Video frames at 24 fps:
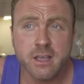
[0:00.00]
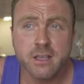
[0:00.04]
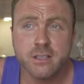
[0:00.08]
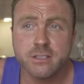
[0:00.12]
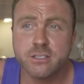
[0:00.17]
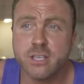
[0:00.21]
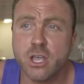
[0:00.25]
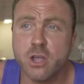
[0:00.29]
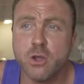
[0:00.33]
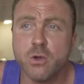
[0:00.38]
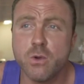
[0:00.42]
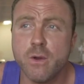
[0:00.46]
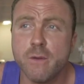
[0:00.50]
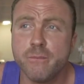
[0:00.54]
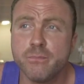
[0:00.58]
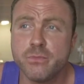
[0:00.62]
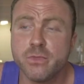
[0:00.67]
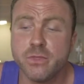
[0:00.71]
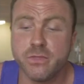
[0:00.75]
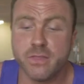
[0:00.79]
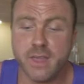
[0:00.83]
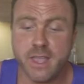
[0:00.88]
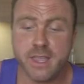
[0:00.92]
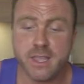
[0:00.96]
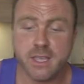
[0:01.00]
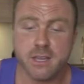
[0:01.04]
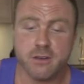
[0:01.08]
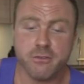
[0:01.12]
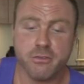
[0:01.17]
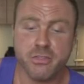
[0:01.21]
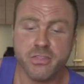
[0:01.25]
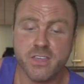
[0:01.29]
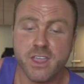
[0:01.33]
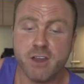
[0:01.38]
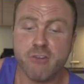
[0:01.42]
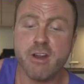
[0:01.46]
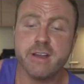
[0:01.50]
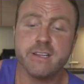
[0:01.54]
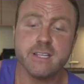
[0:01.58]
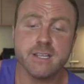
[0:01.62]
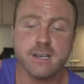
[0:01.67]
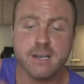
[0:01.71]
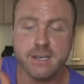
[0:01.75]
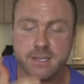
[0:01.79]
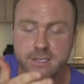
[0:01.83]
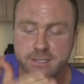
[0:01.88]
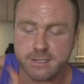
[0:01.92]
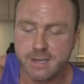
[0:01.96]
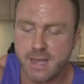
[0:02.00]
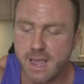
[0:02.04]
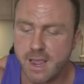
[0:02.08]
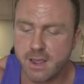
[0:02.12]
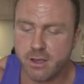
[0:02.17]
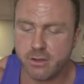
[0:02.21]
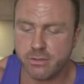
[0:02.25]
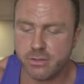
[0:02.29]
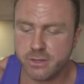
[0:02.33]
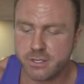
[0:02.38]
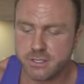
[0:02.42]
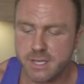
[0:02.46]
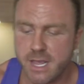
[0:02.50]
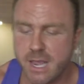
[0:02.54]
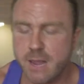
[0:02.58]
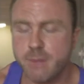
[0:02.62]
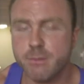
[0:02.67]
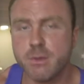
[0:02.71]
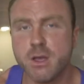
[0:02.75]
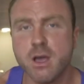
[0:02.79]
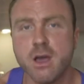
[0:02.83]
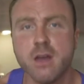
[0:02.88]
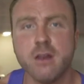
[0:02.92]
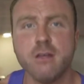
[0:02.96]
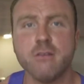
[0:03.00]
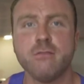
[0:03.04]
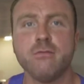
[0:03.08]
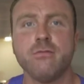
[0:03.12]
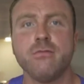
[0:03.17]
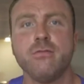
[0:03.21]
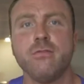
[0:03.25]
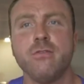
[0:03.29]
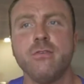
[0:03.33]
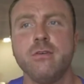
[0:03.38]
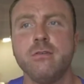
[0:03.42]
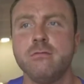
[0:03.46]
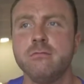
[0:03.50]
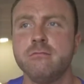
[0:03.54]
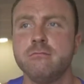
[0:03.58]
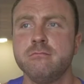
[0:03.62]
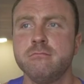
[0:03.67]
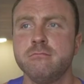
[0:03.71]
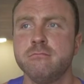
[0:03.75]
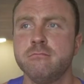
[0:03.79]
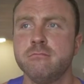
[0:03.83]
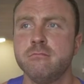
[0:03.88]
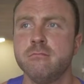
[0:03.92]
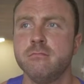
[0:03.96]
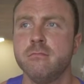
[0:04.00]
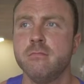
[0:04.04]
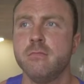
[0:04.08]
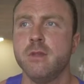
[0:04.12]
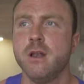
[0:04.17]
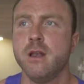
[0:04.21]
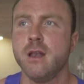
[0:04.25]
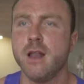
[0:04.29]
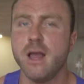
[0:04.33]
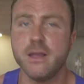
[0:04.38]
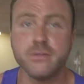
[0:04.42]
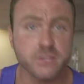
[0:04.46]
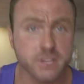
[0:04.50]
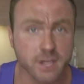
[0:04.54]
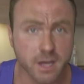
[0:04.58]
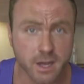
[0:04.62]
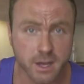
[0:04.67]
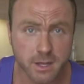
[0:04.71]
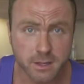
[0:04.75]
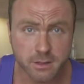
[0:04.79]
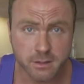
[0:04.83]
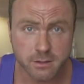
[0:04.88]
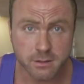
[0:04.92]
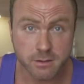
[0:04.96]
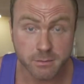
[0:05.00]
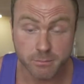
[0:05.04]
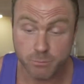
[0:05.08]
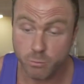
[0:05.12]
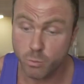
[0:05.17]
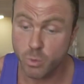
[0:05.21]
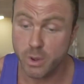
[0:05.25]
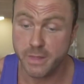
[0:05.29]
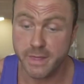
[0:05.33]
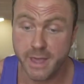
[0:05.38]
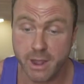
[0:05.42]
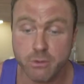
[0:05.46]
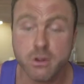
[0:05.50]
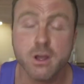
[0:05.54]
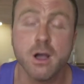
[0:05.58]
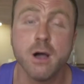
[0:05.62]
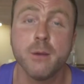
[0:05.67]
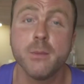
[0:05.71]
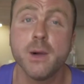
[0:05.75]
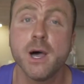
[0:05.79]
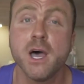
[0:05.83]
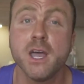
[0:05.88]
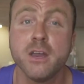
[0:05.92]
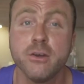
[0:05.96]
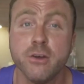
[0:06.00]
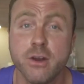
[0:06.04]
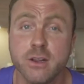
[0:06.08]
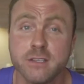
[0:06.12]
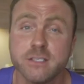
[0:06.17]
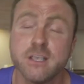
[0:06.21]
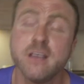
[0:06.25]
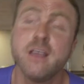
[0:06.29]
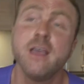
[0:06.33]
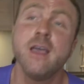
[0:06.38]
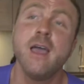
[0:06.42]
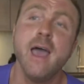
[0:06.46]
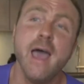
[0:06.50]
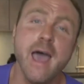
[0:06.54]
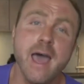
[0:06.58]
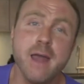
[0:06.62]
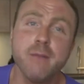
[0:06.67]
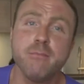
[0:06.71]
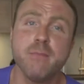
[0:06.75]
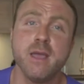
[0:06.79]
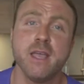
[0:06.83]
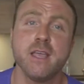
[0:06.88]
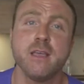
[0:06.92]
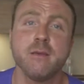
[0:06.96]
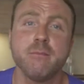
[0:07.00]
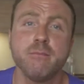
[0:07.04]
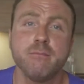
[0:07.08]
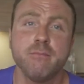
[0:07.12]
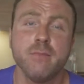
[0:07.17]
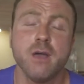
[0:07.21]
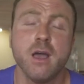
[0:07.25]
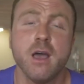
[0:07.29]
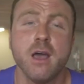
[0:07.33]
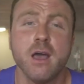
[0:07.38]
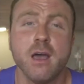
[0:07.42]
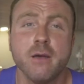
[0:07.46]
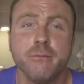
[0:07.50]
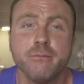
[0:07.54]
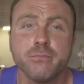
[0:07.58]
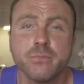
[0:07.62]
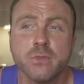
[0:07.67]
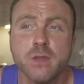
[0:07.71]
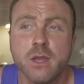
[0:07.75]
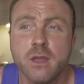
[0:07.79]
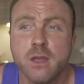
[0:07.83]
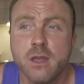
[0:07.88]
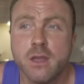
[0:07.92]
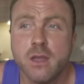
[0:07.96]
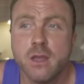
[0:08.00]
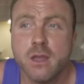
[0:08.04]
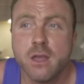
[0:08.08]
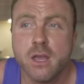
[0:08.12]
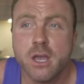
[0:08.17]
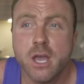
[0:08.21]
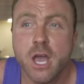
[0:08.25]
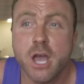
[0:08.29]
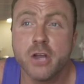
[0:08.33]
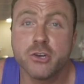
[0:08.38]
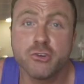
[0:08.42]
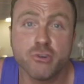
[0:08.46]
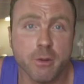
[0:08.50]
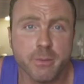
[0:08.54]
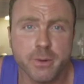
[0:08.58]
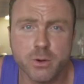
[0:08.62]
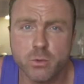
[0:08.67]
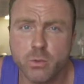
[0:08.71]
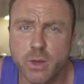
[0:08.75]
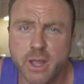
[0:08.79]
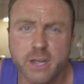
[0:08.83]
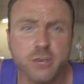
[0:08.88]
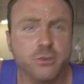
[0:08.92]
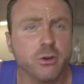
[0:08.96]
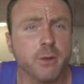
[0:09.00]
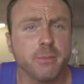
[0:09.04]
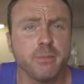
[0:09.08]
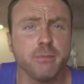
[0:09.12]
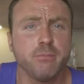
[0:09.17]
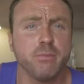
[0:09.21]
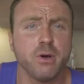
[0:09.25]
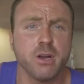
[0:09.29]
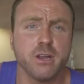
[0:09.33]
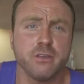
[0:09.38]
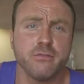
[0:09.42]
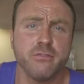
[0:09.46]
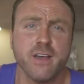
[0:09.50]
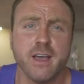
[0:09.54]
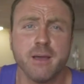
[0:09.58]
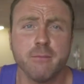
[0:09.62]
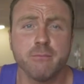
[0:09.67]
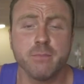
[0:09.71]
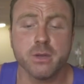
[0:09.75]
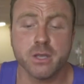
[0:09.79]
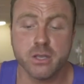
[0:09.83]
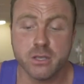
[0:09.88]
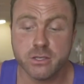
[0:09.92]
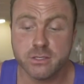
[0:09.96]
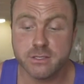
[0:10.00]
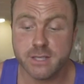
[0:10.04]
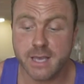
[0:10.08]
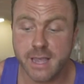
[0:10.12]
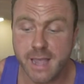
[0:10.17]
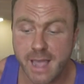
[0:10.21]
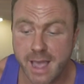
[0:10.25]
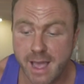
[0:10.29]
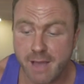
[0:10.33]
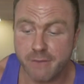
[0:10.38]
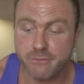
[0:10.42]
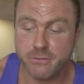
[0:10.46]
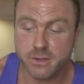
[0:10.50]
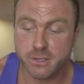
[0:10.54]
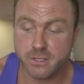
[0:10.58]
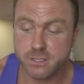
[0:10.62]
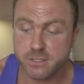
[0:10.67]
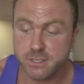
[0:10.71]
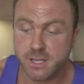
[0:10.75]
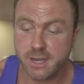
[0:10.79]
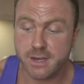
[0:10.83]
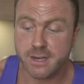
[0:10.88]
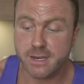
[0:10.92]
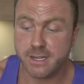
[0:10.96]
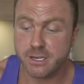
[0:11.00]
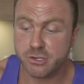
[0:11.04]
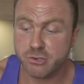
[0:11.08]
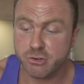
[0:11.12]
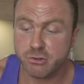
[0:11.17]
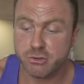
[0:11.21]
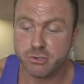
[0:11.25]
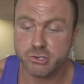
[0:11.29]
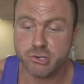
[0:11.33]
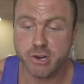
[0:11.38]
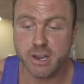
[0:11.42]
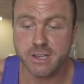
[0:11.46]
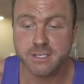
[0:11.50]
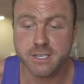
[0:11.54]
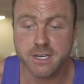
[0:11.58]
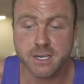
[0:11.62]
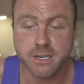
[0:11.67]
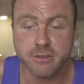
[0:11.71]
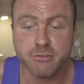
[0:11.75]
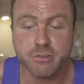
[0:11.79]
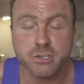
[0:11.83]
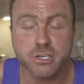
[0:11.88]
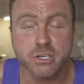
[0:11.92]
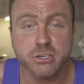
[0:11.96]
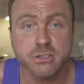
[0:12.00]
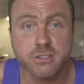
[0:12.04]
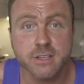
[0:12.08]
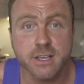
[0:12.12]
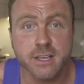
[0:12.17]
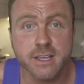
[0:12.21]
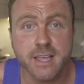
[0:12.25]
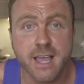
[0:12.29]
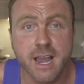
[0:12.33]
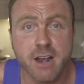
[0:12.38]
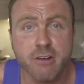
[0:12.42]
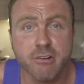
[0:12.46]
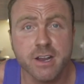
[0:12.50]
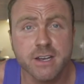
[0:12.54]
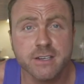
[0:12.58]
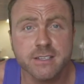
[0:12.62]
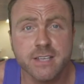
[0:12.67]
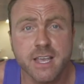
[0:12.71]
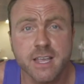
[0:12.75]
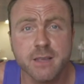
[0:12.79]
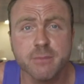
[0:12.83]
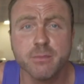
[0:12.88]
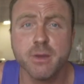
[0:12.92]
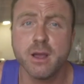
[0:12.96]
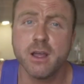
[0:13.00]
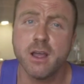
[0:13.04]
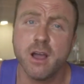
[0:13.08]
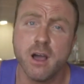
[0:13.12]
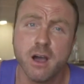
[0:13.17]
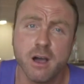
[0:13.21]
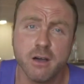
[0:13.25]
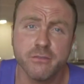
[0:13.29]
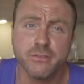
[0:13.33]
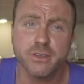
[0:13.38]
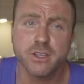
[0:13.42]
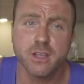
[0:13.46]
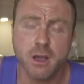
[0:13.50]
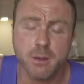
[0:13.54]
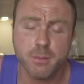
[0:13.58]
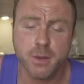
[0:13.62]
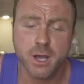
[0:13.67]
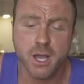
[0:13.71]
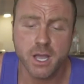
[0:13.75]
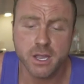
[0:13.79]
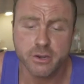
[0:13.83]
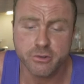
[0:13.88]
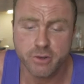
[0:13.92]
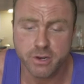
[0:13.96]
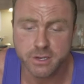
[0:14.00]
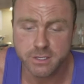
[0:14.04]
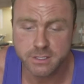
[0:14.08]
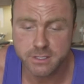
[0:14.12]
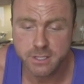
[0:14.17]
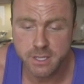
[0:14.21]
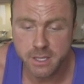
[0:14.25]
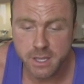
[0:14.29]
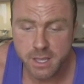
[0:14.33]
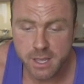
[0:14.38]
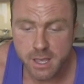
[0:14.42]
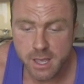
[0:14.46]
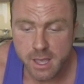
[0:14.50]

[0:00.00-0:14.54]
So they could theoretically stay on the same kind of lifestyle without carbohydrates and make a drop in weight, drop in body fat, because they have suddenly drastically reduced their calorie intake by halving carbohydrates.